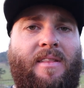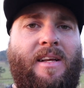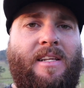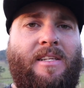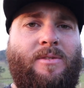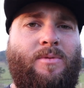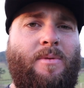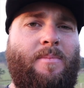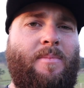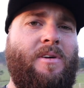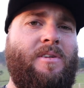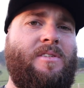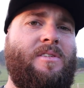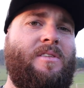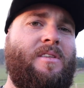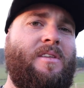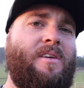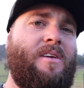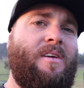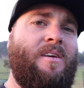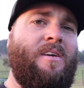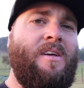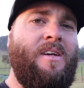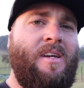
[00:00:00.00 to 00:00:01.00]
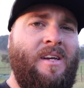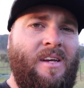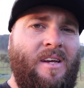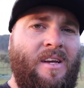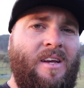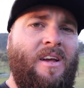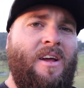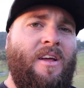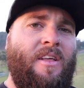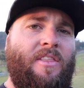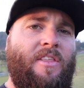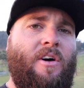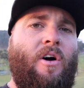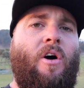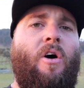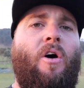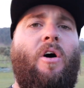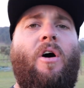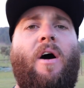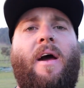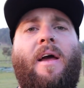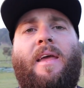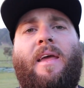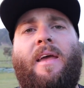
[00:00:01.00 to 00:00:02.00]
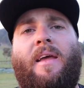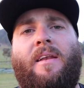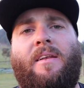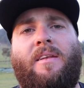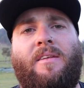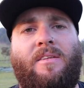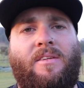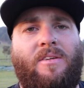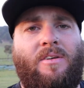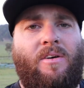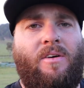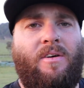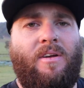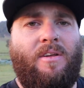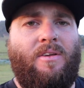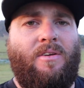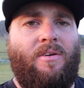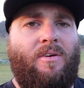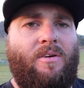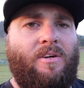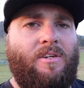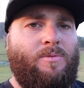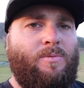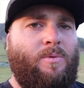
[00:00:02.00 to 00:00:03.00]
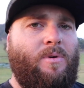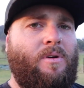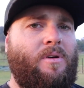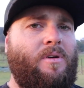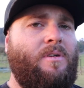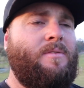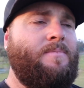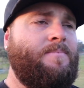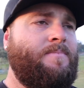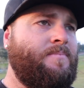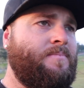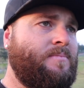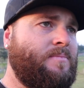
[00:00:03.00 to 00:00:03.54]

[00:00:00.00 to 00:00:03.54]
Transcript: That's where most of the high-end kind of guys were,